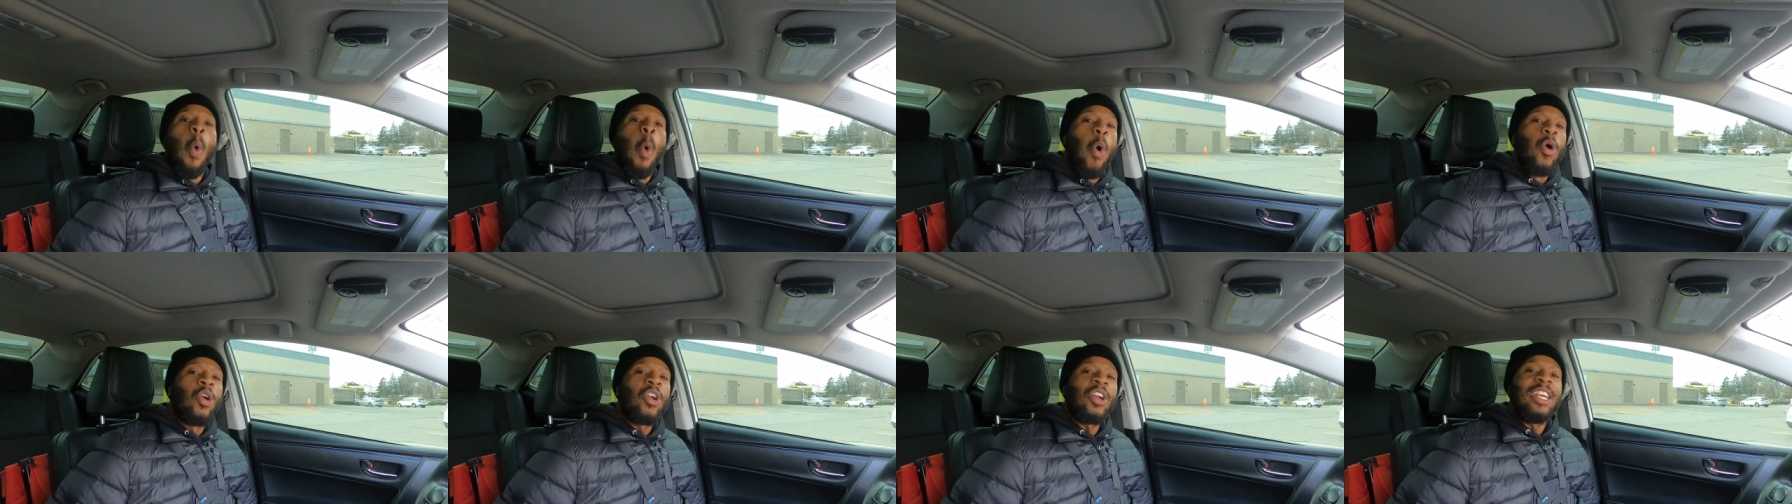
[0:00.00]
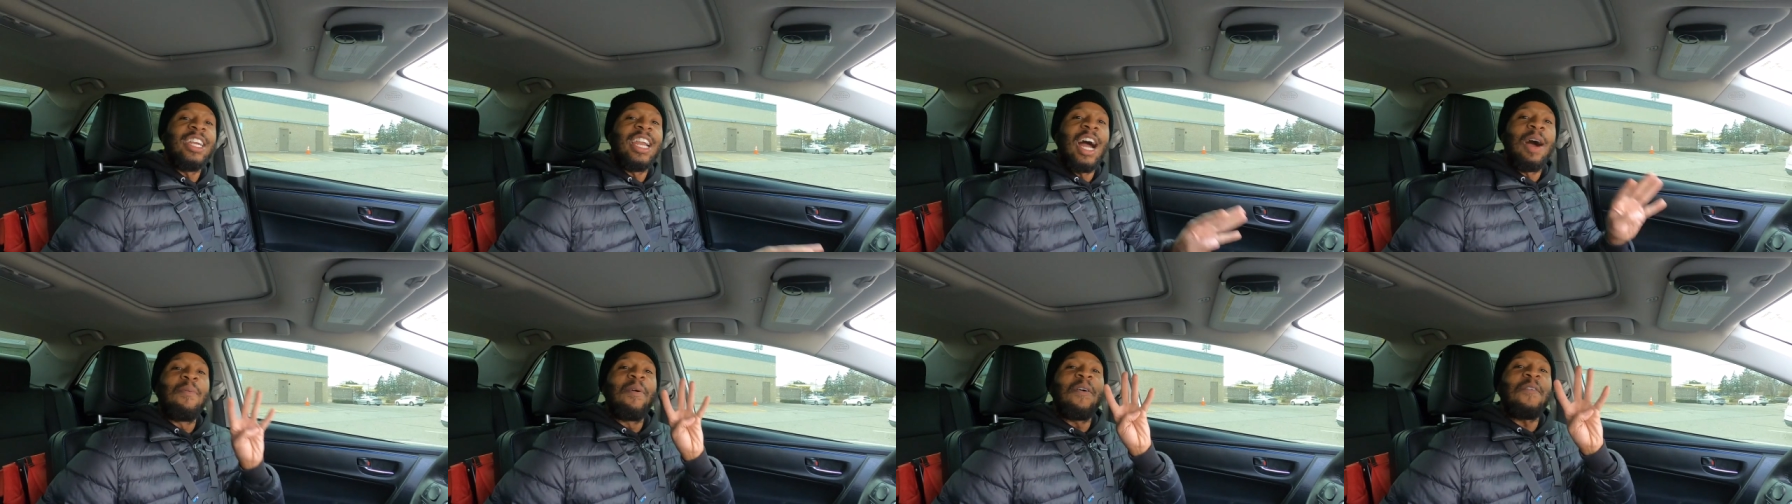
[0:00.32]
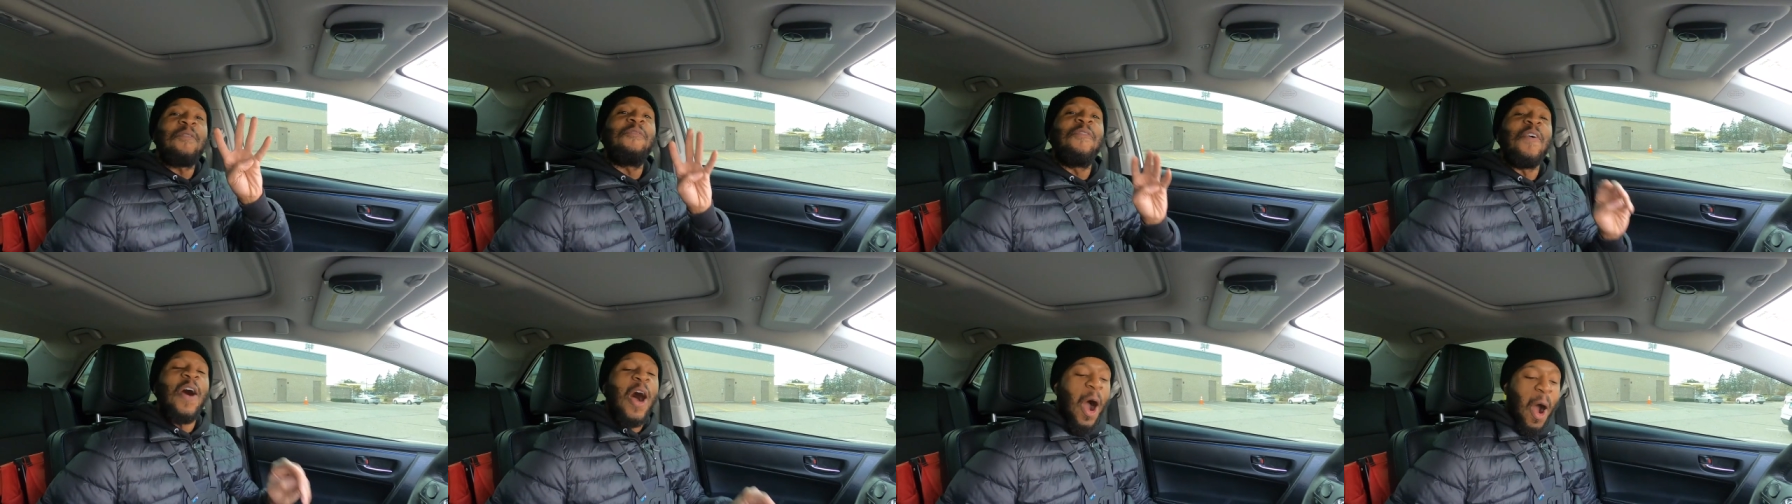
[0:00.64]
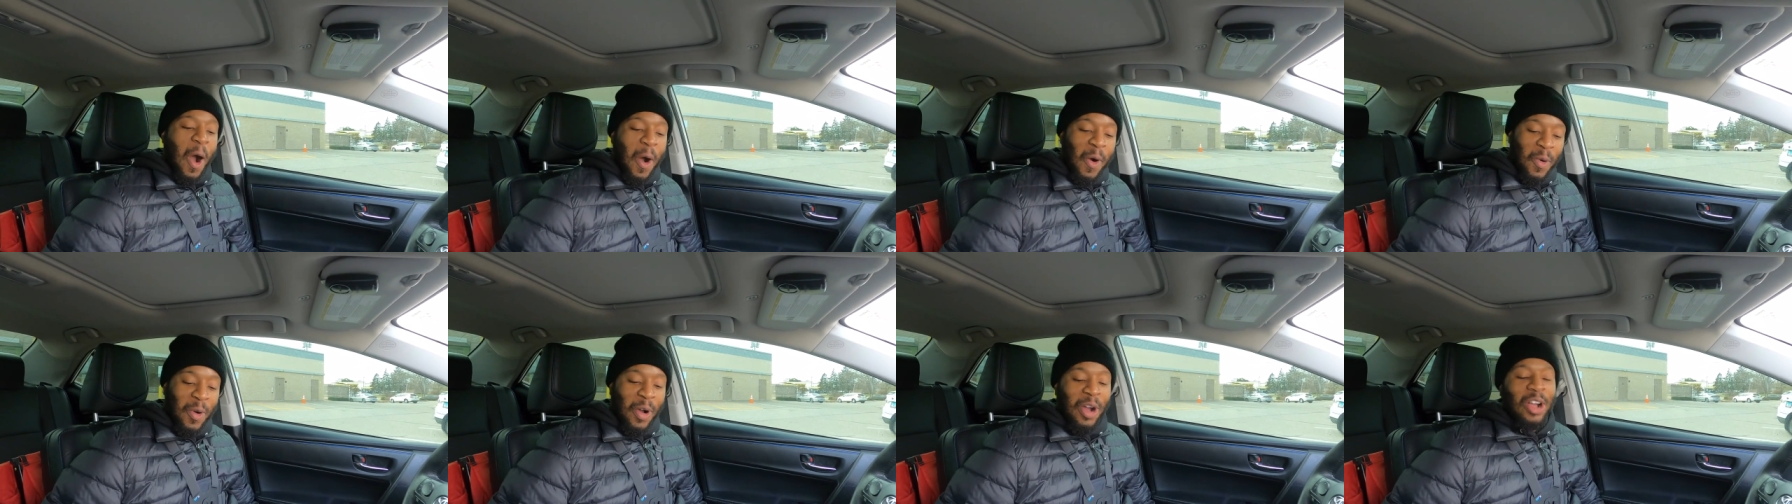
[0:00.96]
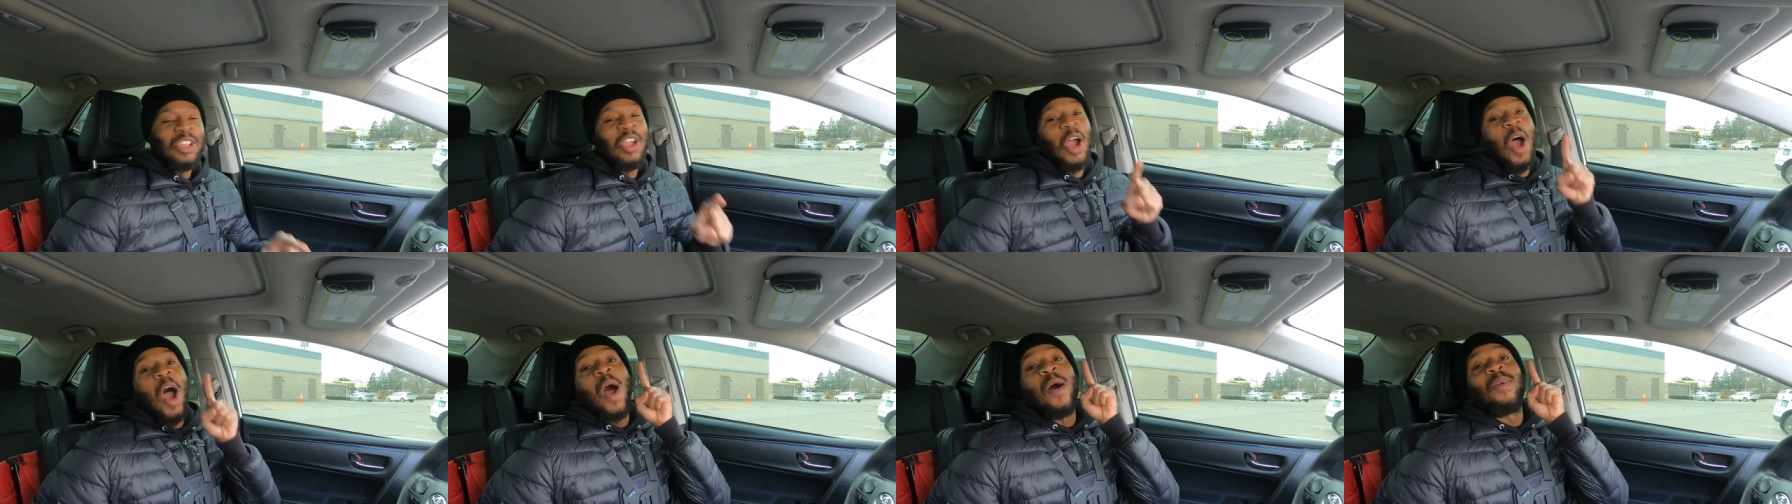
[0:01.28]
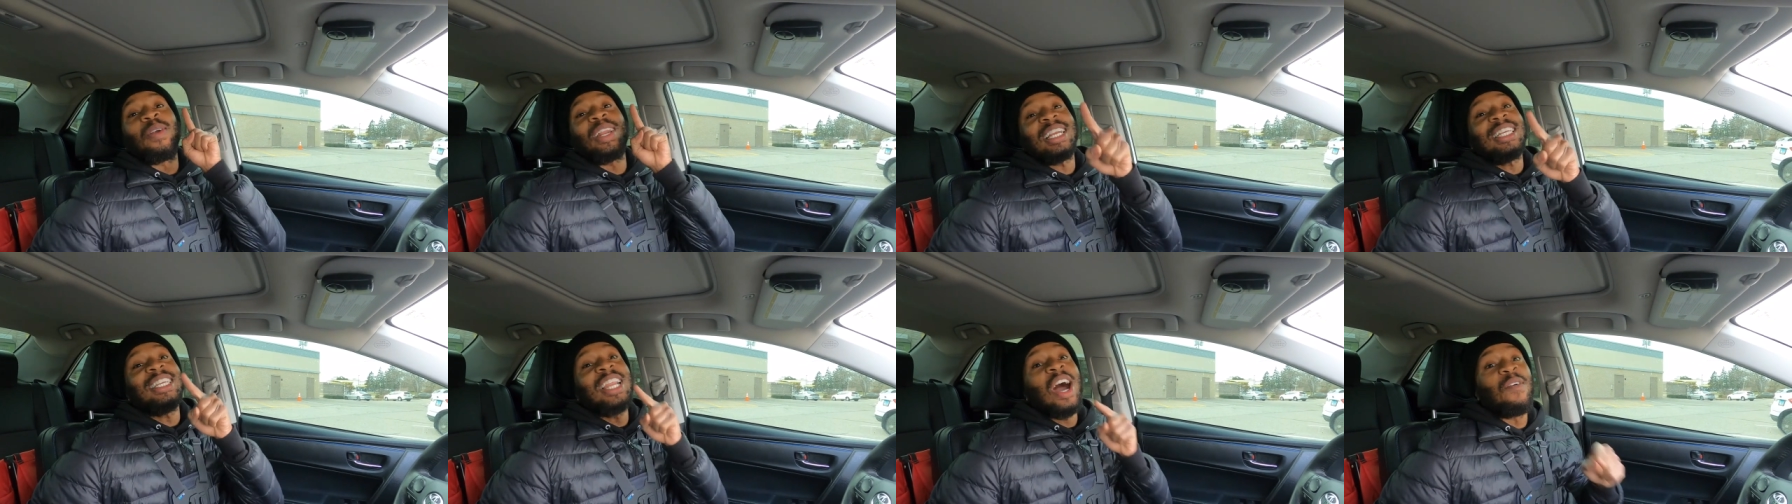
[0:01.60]
Order number four. Y'all
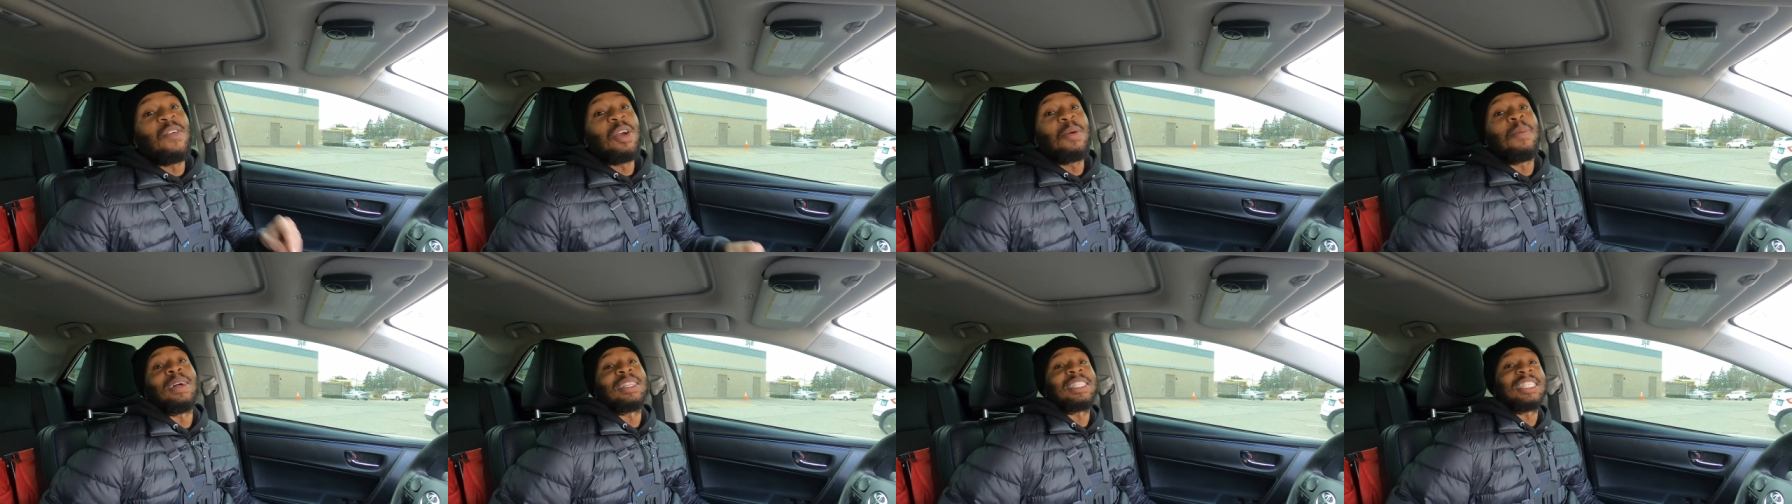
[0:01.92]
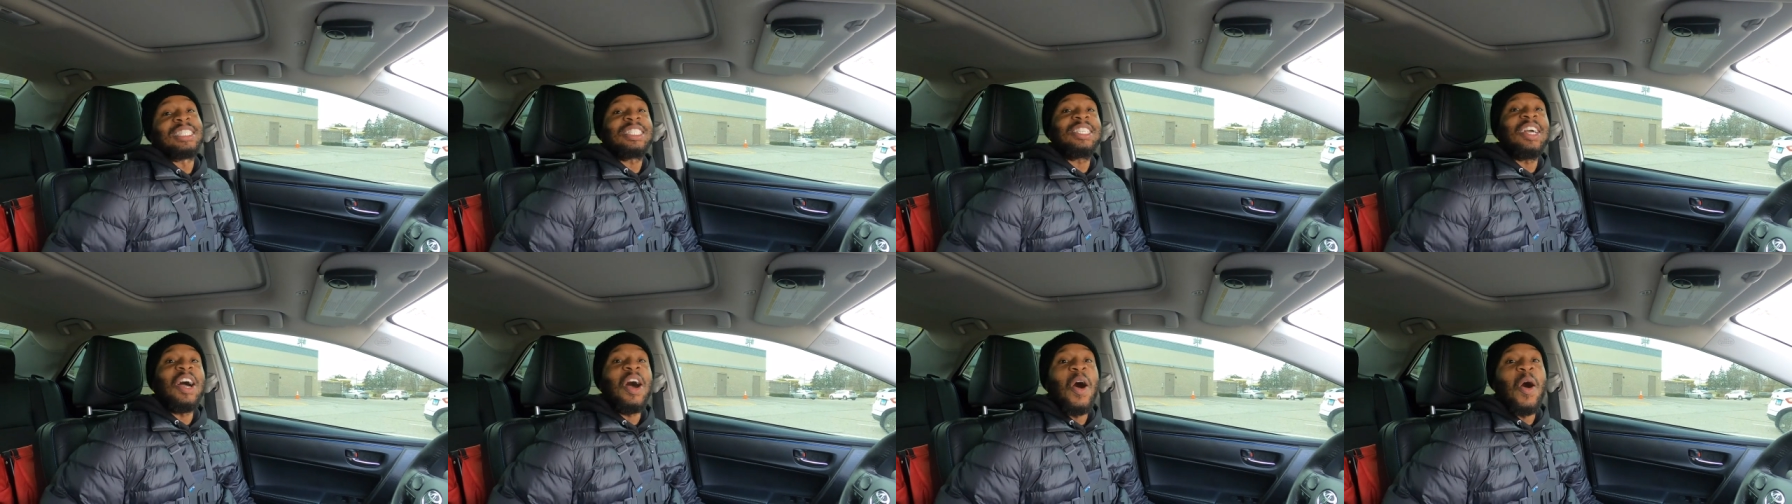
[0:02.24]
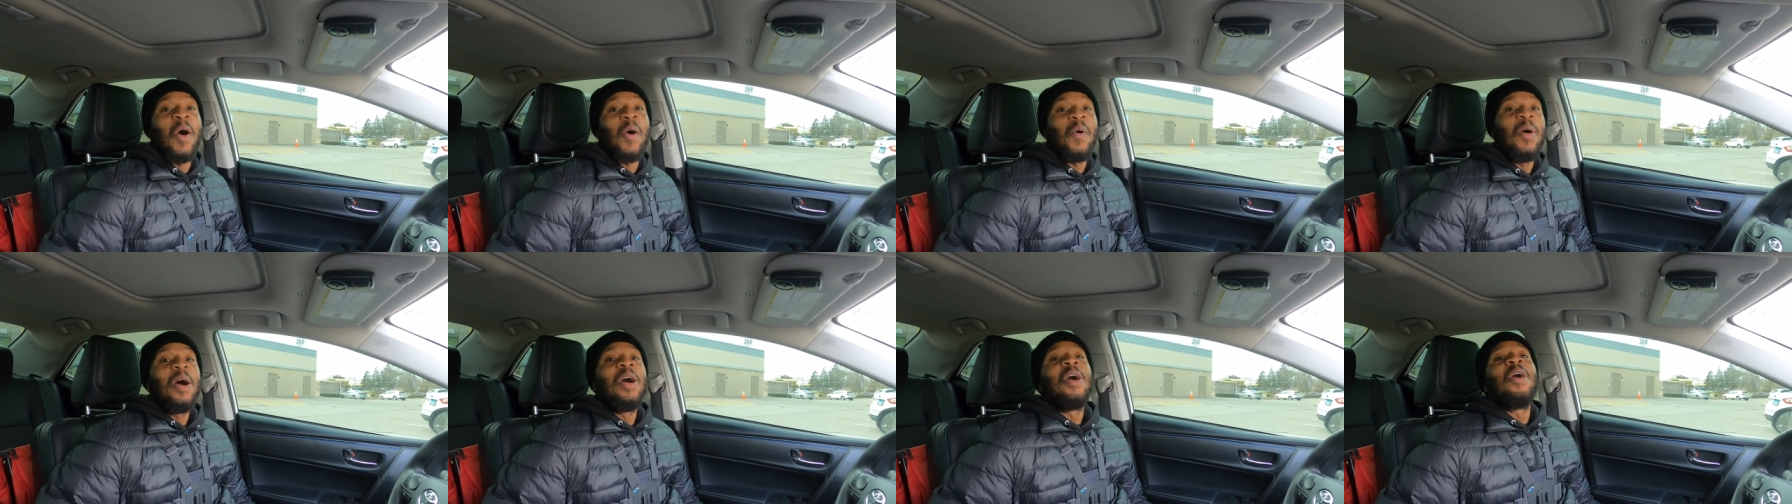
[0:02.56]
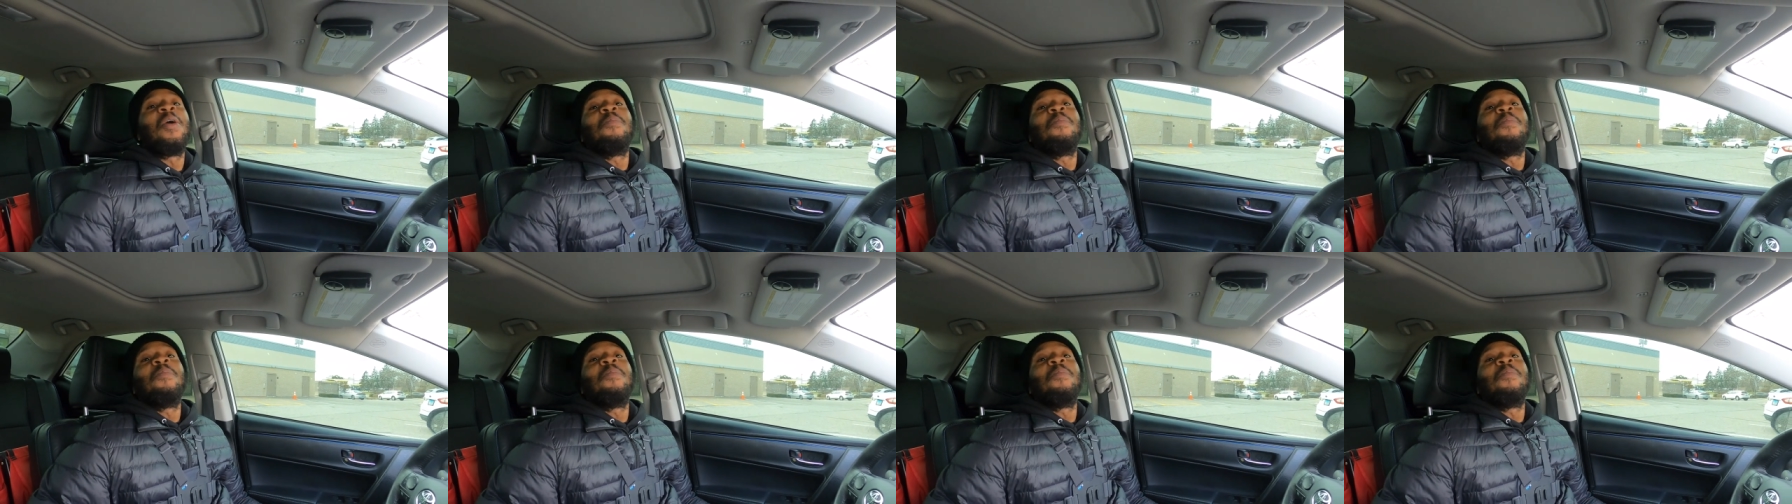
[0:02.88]
already know we about to go.